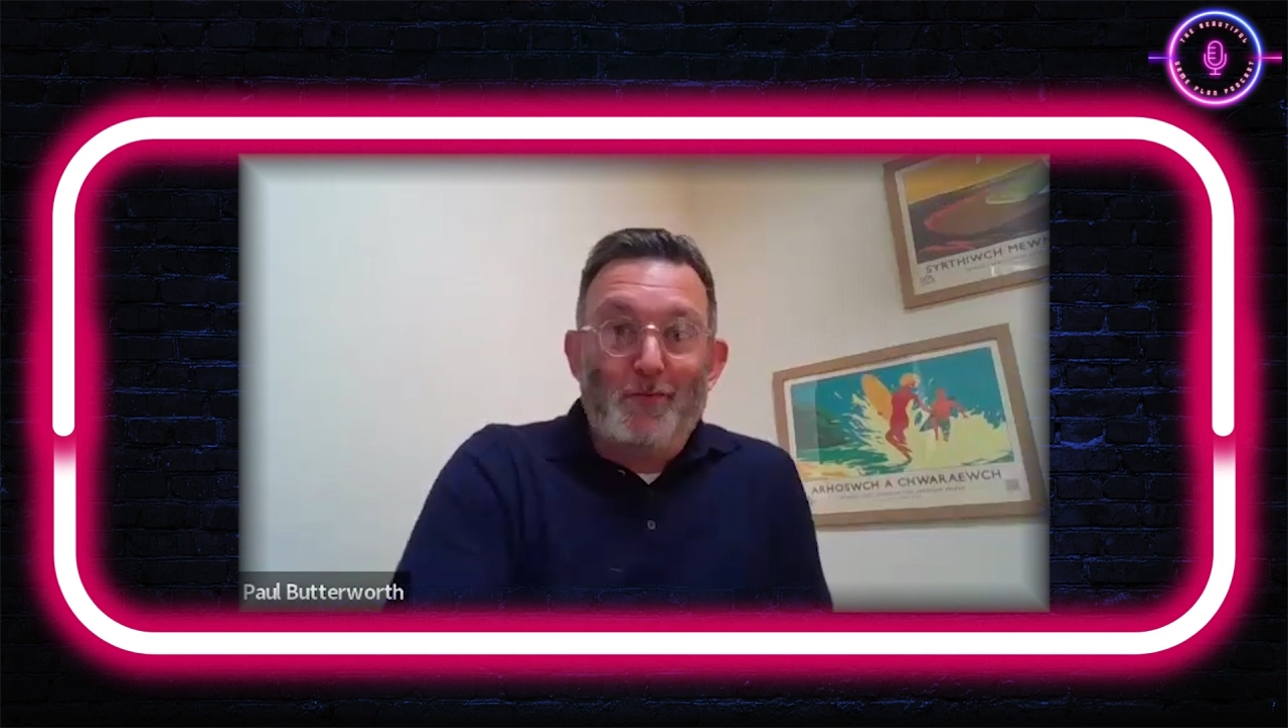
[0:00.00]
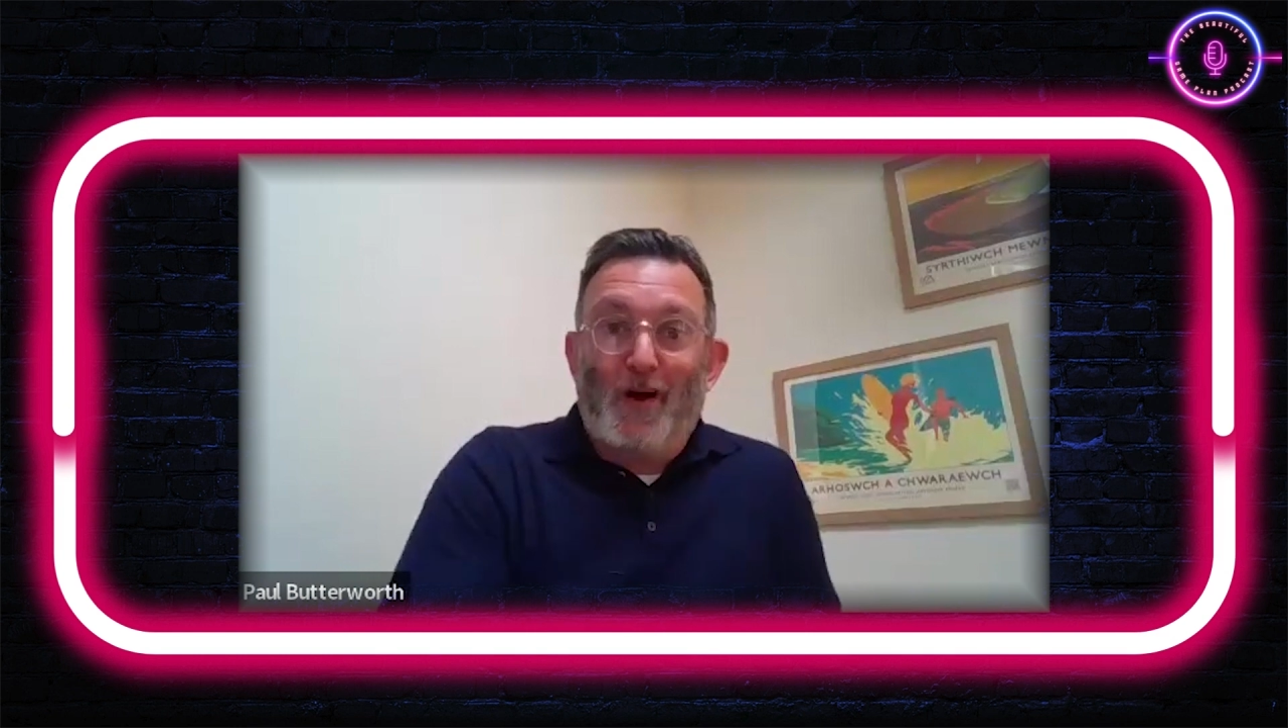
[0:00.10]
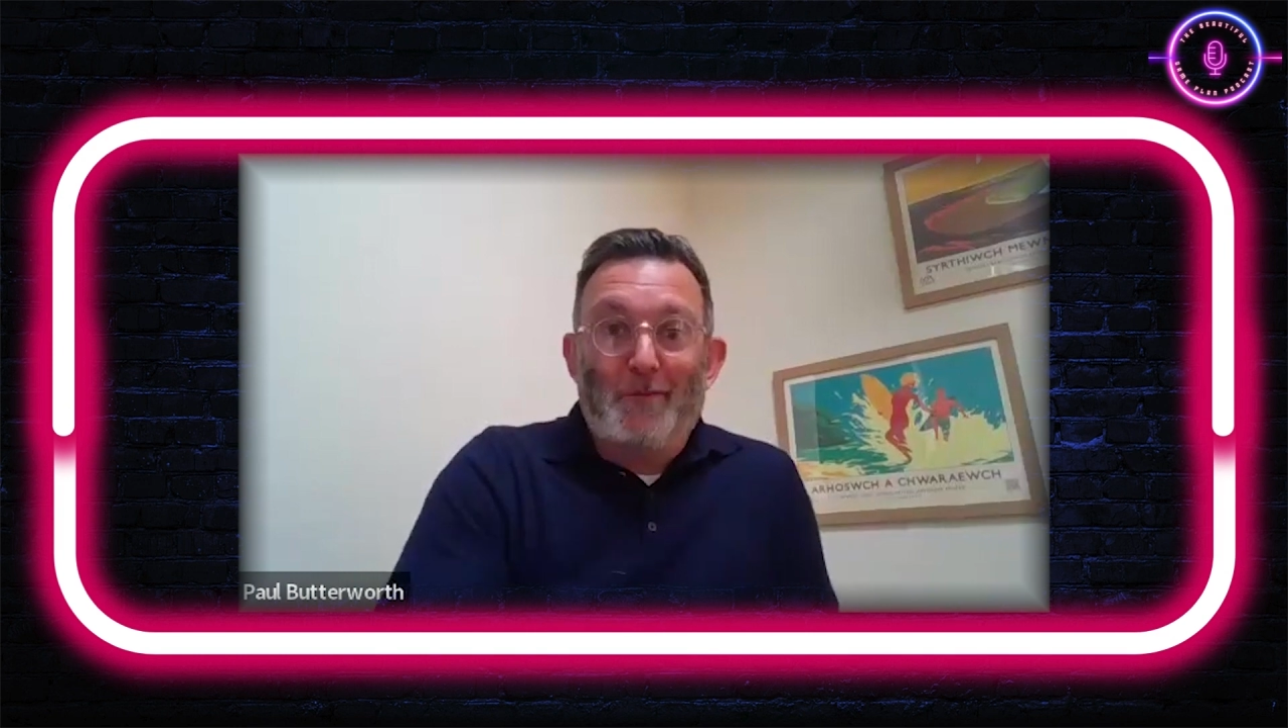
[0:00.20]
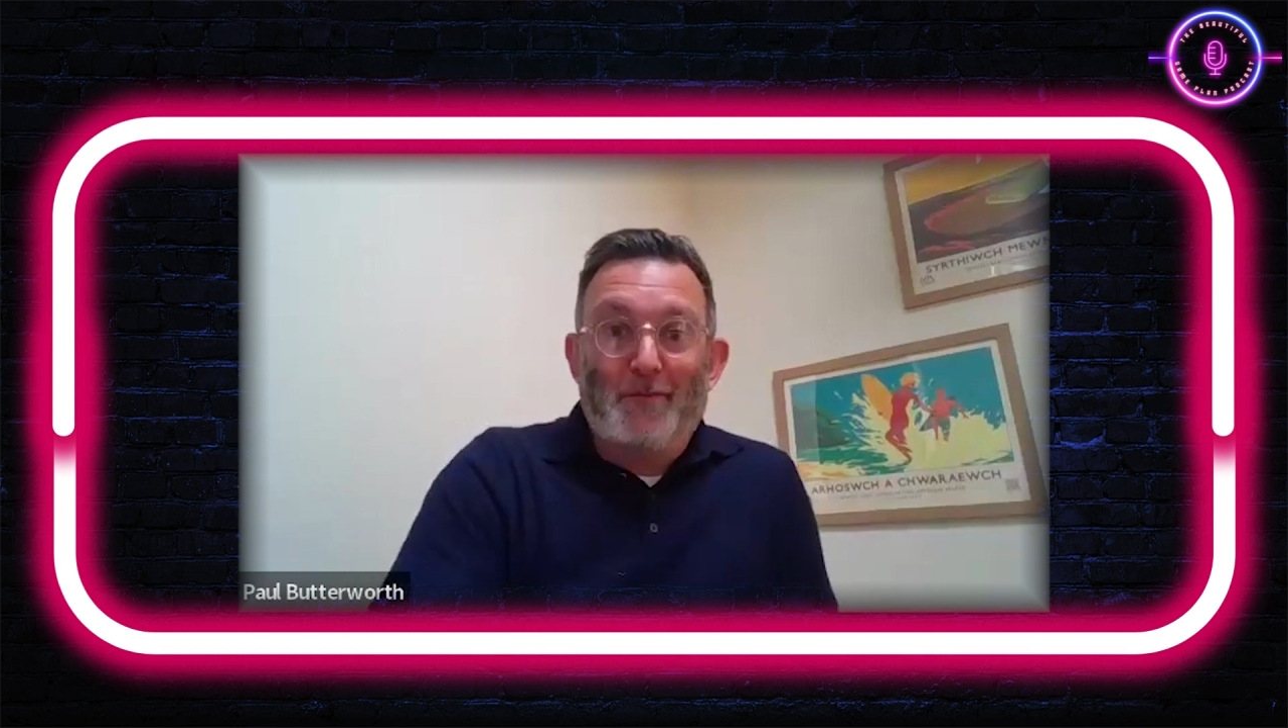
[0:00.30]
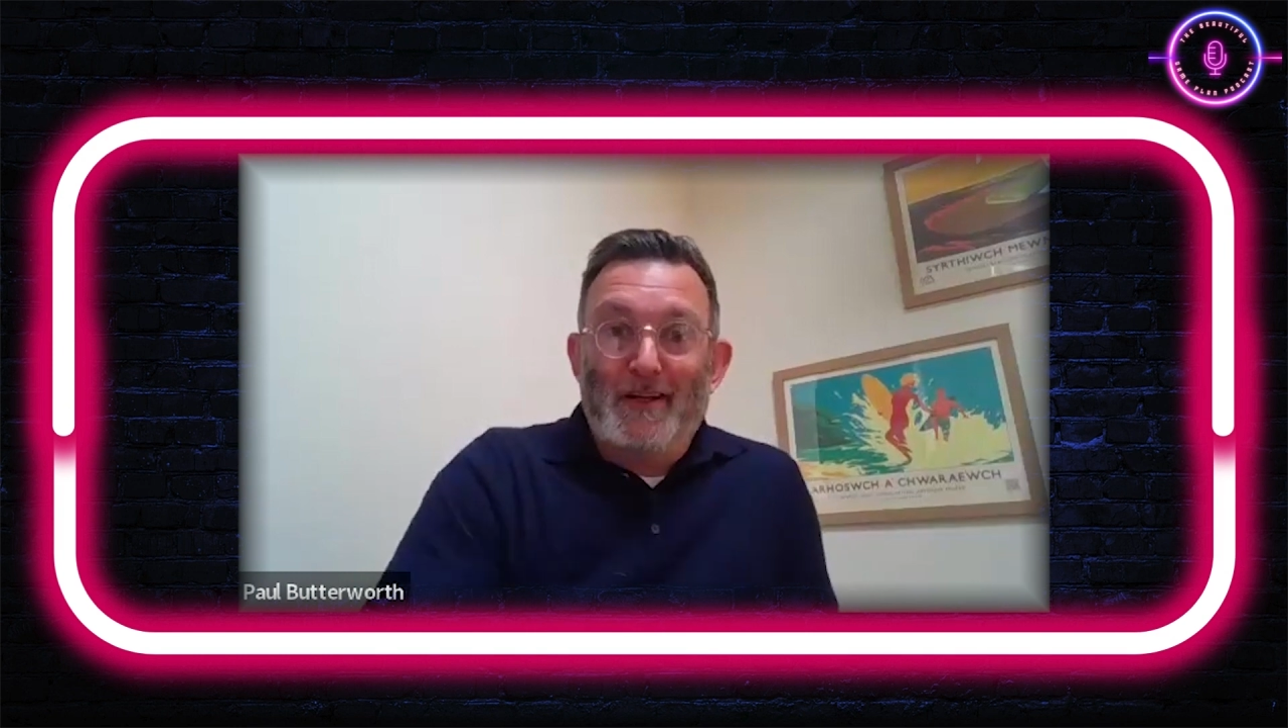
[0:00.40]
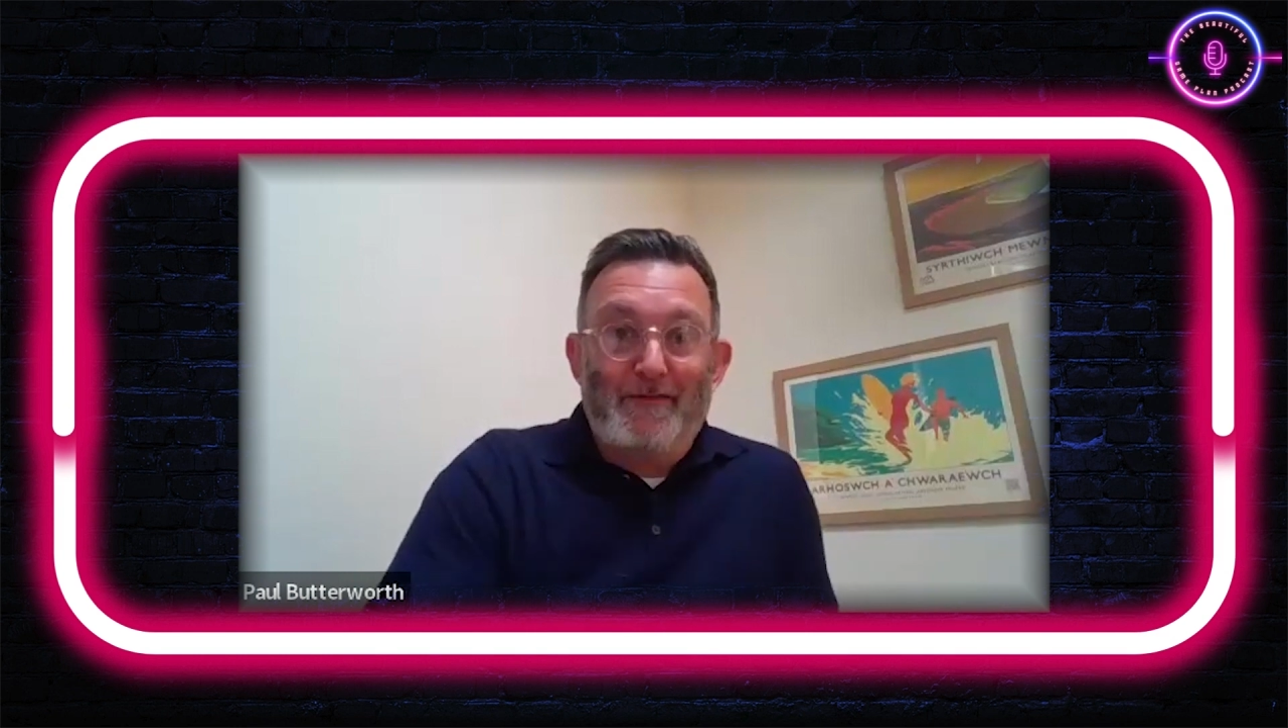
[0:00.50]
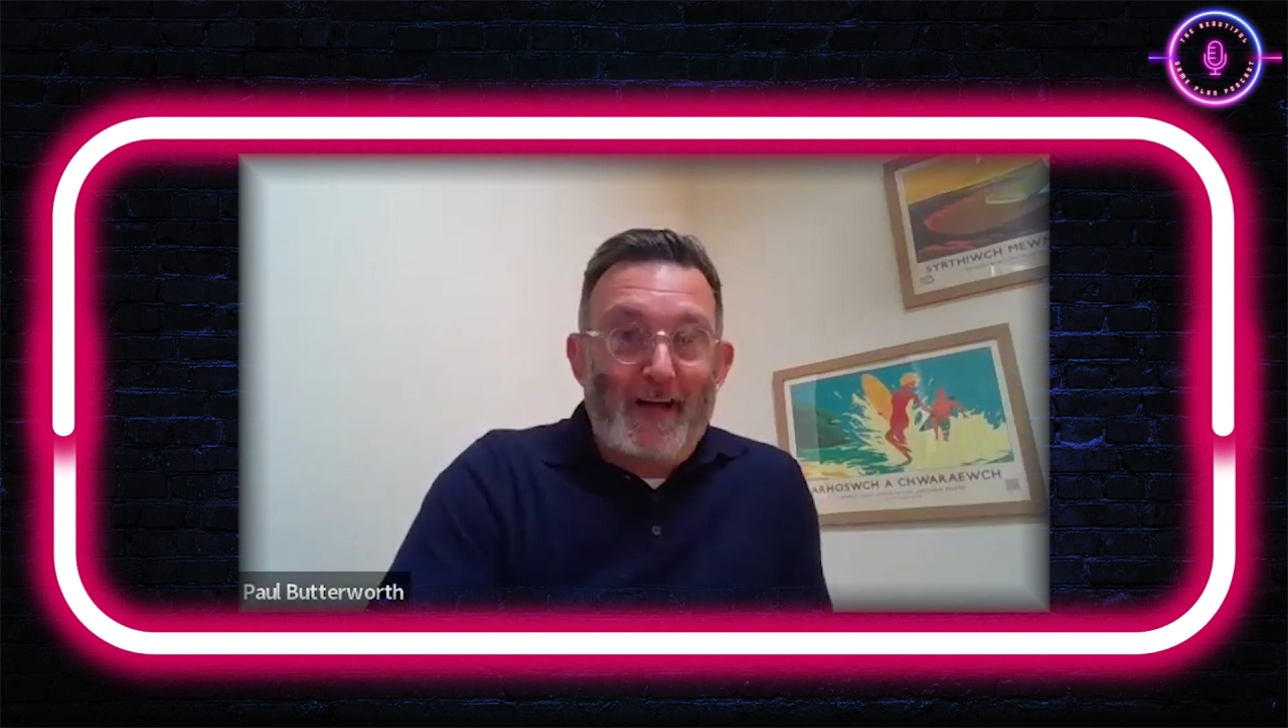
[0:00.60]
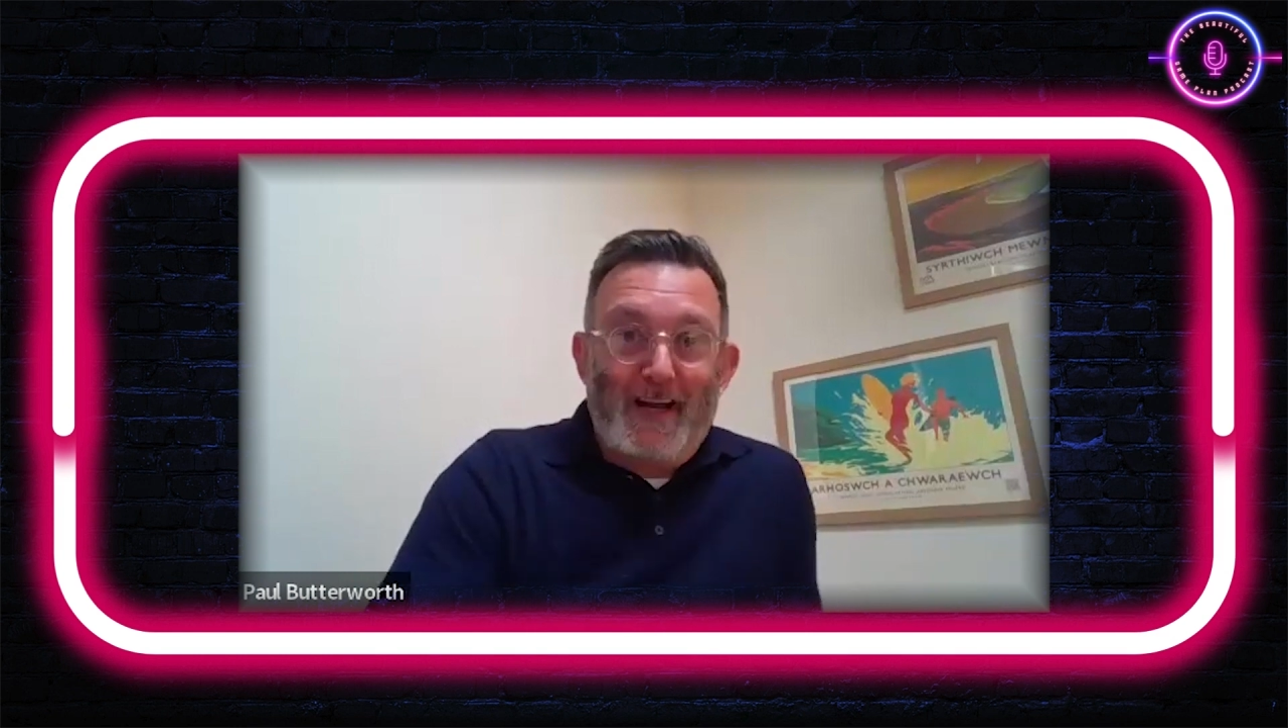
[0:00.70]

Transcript: I believe